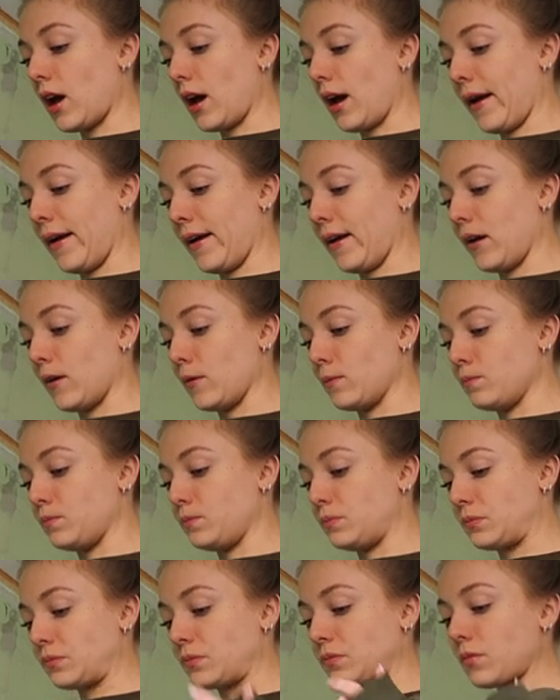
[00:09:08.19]

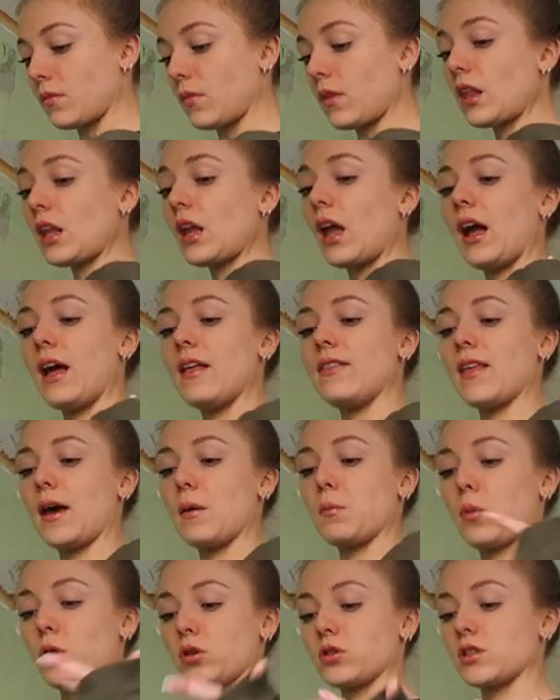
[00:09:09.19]
and
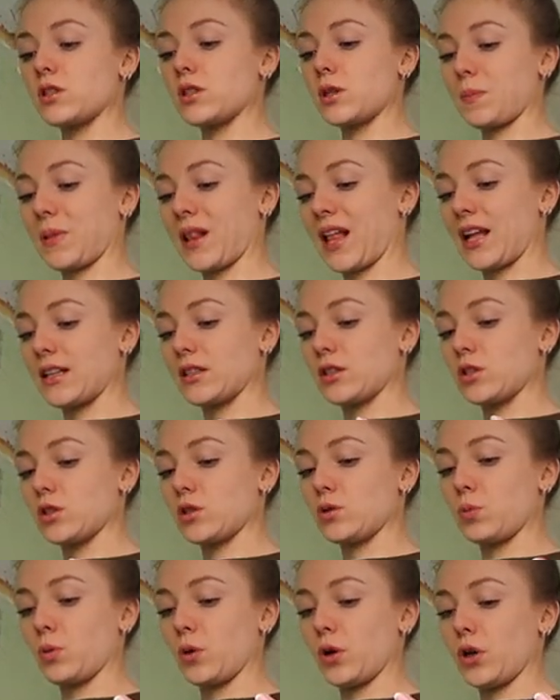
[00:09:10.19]
then once the
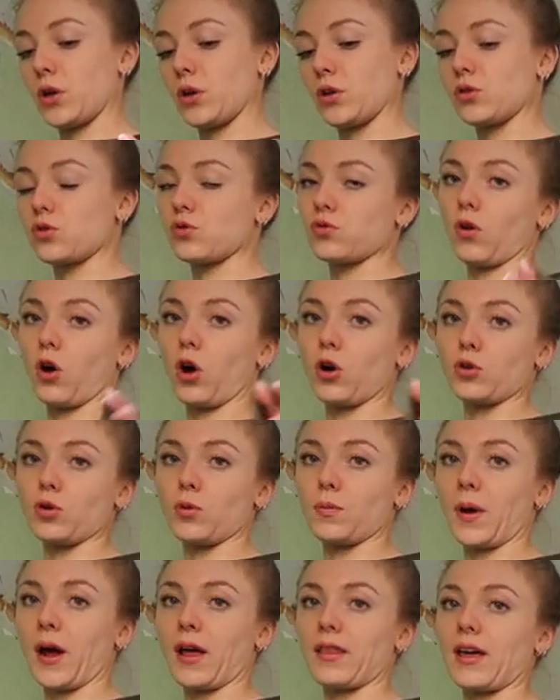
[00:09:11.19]
plans were drawn
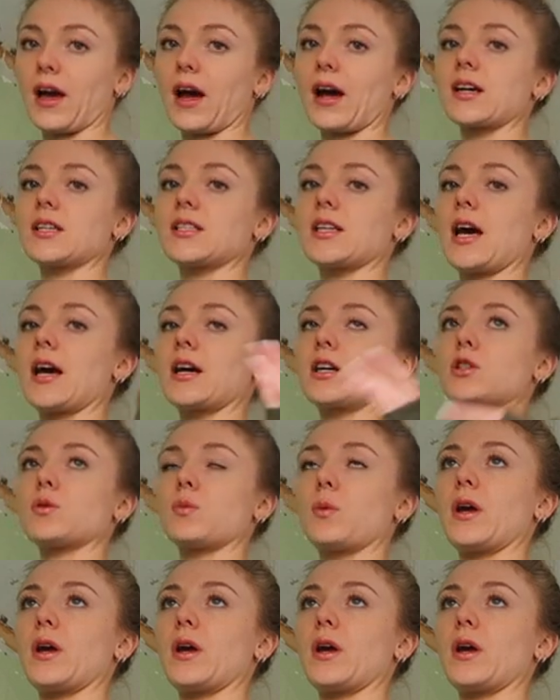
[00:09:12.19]
up by the architect,